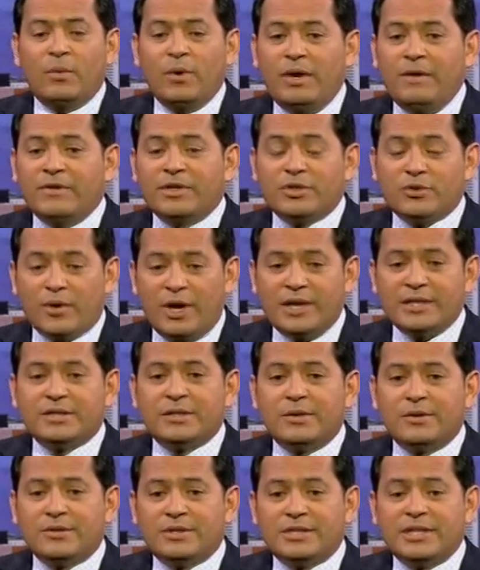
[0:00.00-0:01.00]
We've
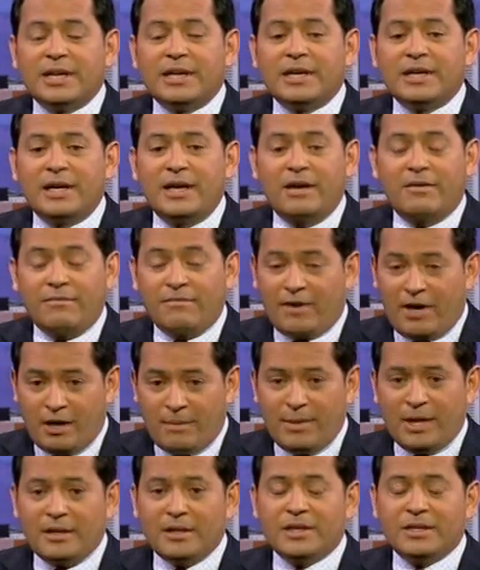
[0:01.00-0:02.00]
addressed those
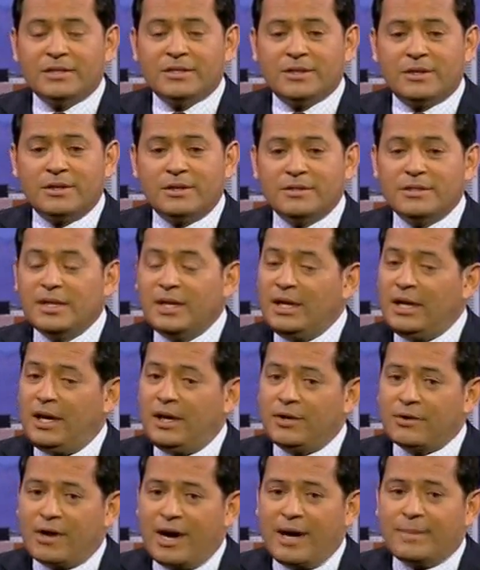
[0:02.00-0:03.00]
environmental concerns,
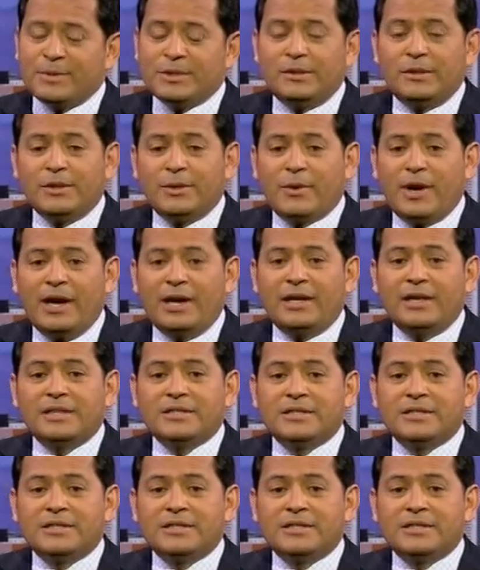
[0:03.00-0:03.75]
and you're absolutely right.